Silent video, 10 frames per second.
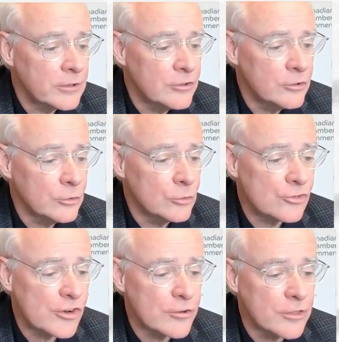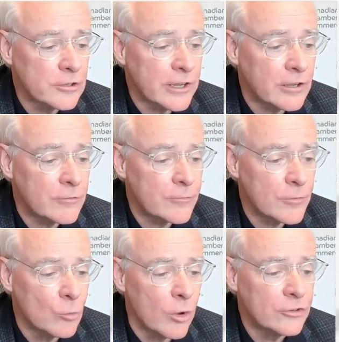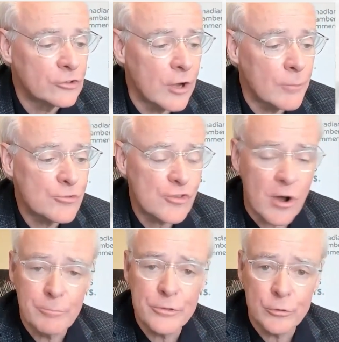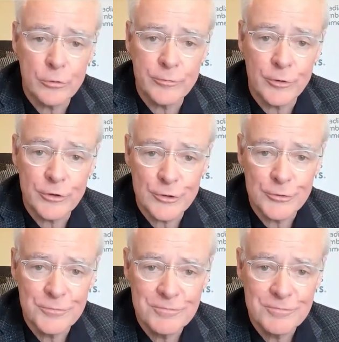Can you share the link for the one-stop shop that you referred to?